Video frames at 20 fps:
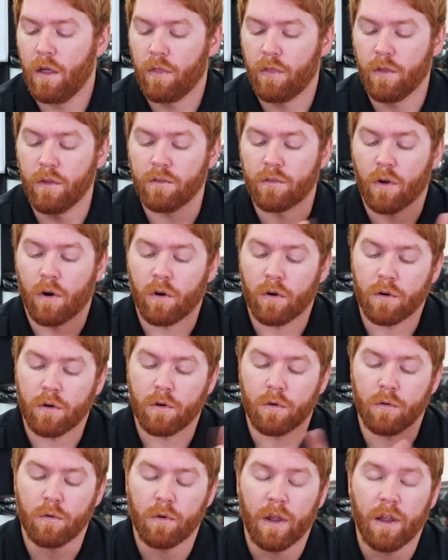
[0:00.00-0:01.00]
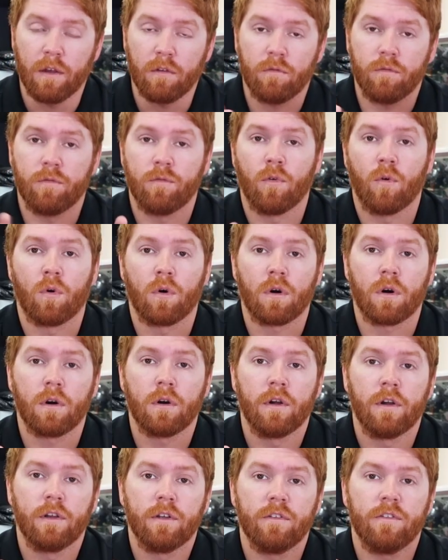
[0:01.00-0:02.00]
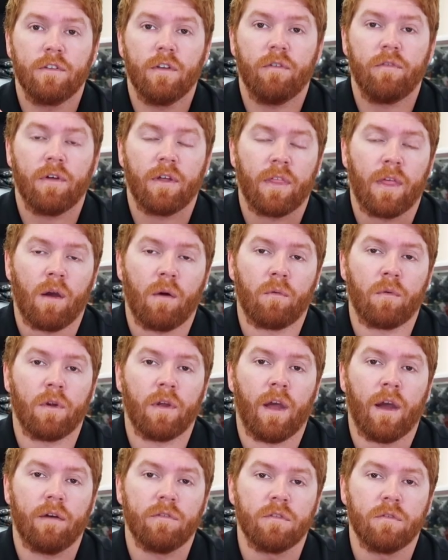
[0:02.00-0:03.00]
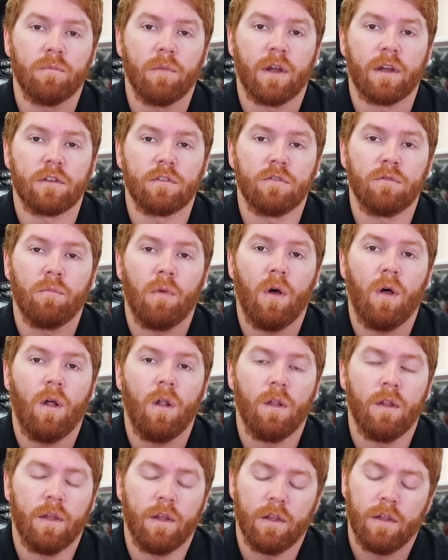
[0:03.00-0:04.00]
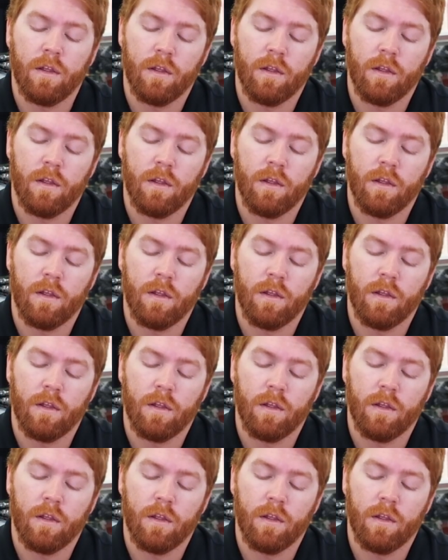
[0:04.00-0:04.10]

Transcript: these are great for stuff like that where you have to make small